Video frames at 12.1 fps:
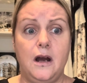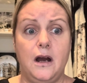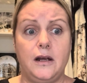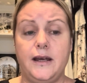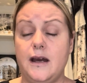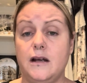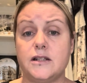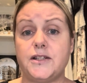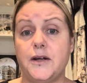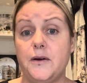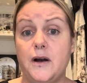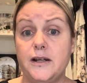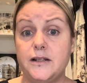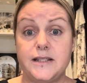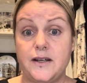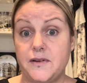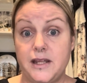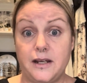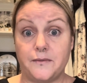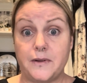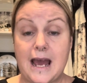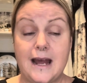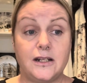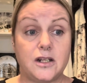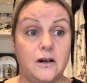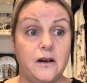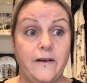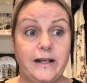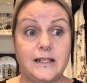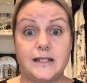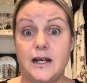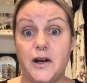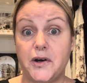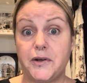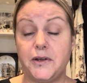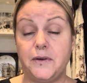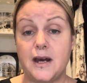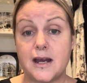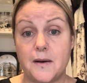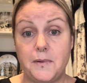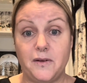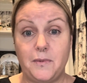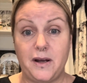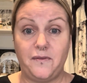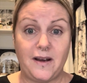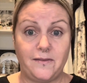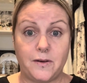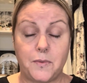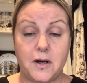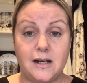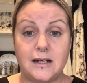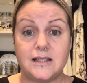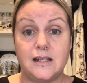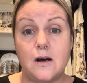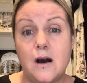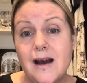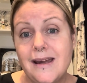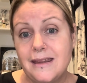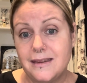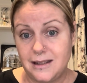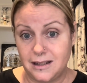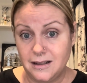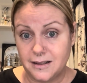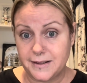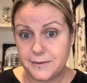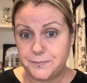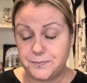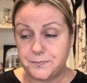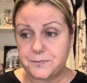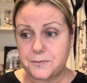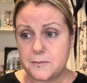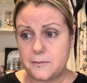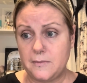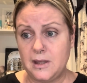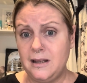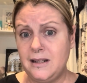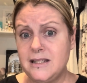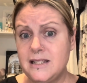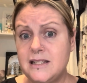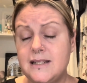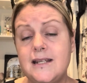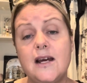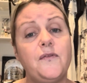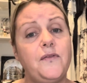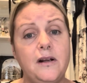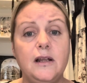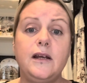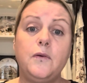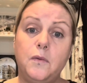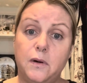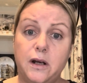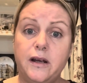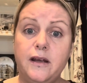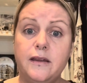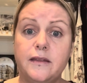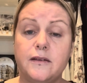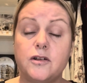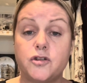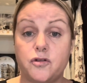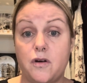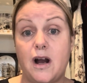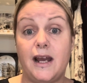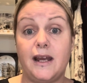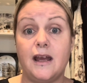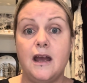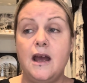yeah, so I use everything, and I'm going to tell you a couple of my favorite products that I think is definitely worth trying.